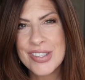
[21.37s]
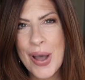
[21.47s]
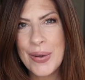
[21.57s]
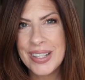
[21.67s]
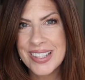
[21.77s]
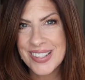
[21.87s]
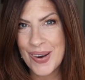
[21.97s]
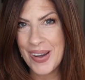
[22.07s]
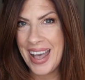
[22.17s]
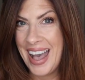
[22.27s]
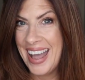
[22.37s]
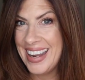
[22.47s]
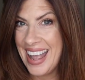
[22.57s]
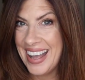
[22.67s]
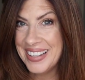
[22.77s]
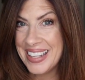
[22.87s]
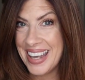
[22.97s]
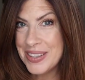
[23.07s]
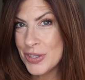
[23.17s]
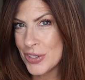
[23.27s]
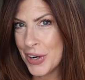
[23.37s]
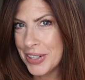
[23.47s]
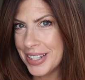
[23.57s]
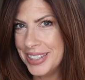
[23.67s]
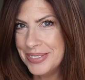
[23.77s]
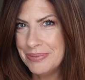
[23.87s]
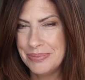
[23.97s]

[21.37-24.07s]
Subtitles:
So let's go ahead and get started.